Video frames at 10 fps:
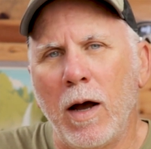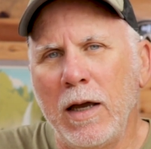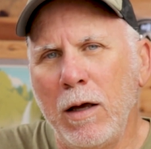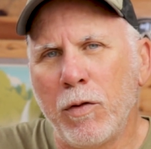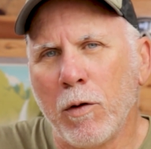
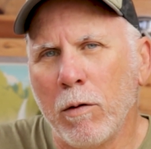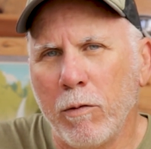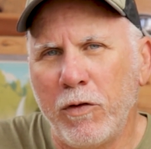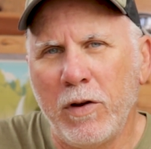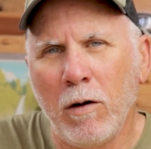Aether
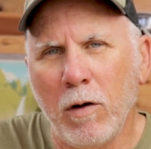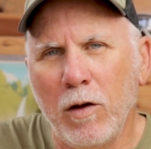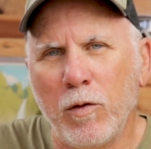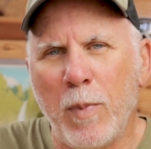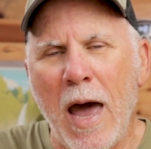
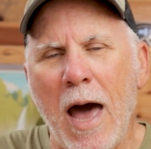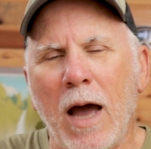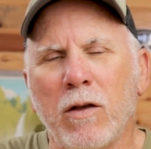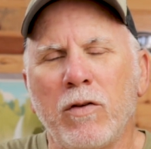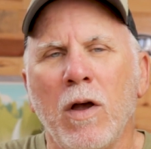series
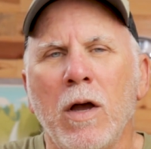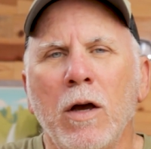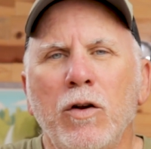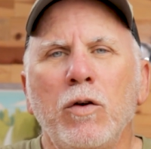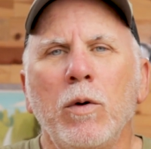packs
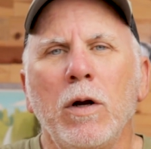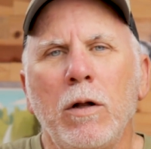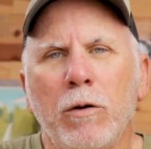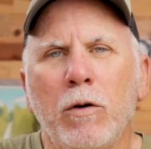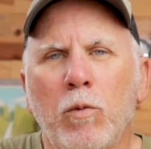to
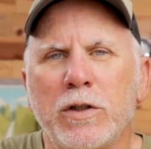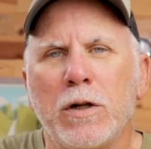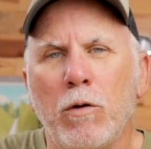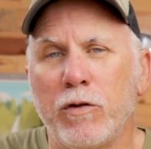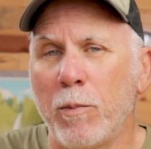include what's
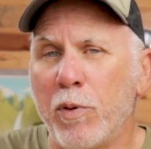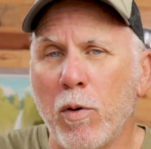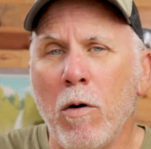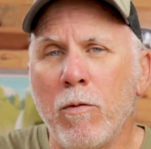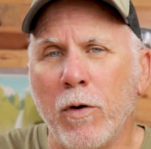known as a
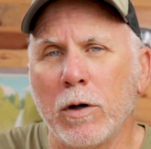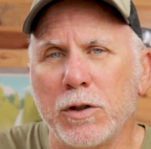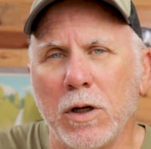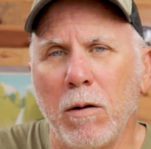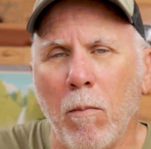Pro
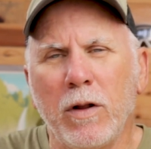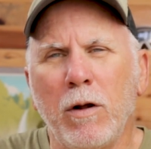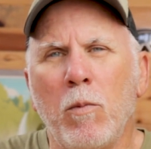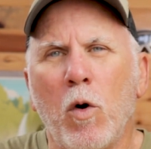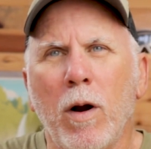version. It's a
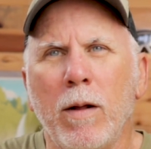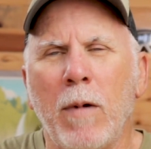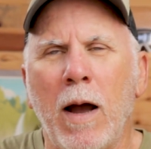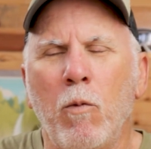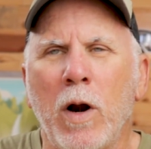little more
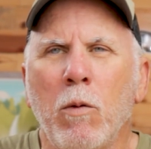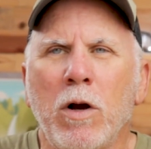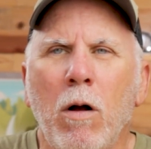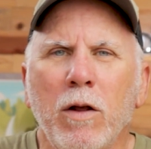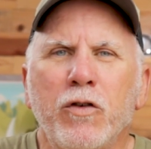what I would
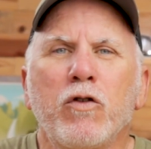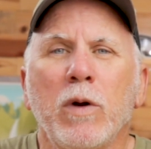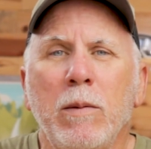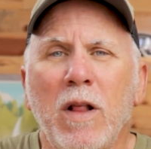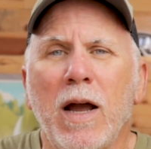call a
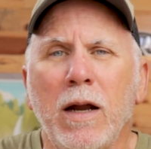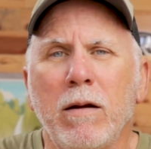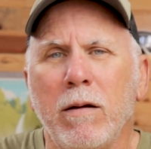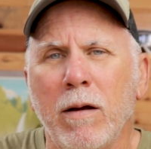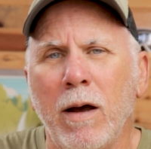
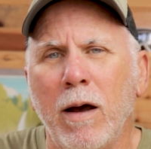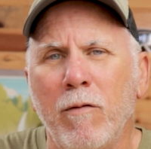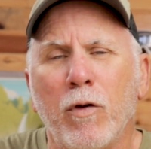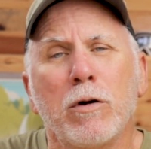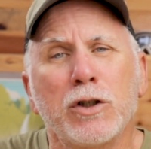streamlined
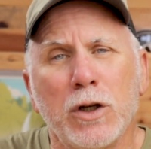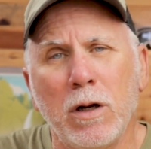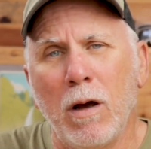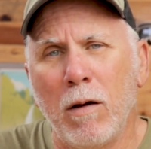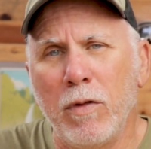
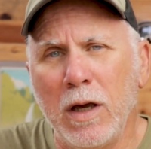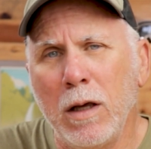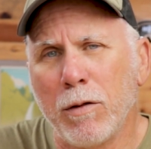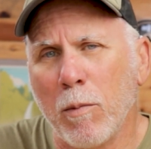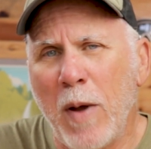version of the
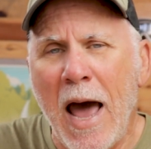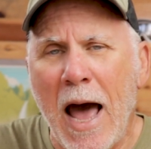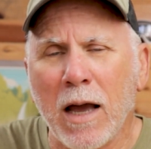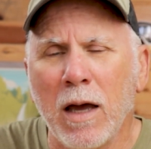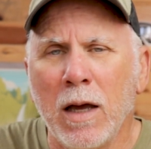Aether
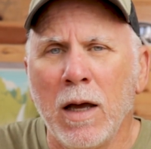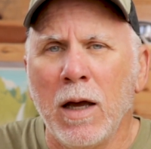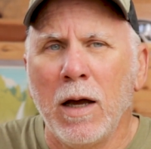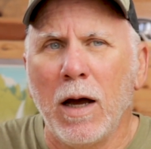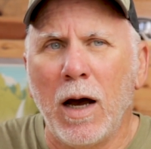pack.
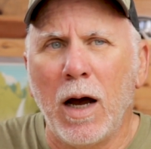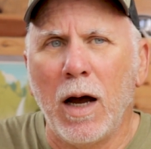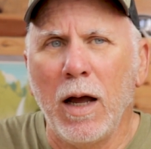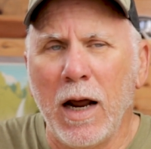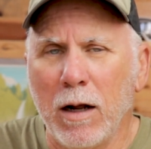
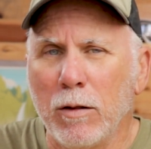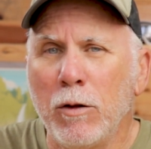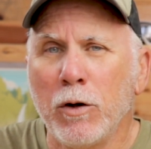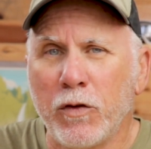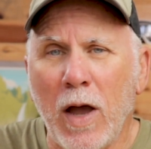And it
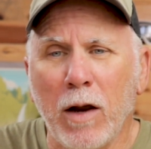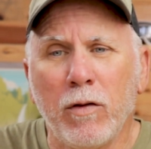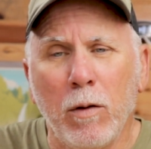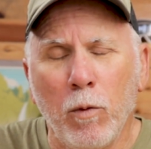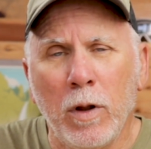looks
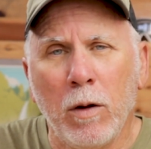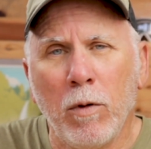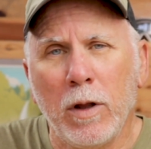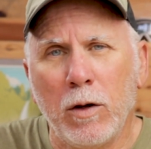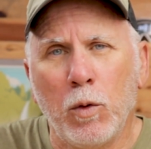actually
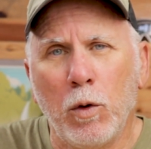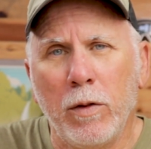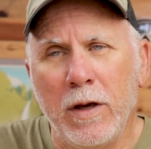really cool.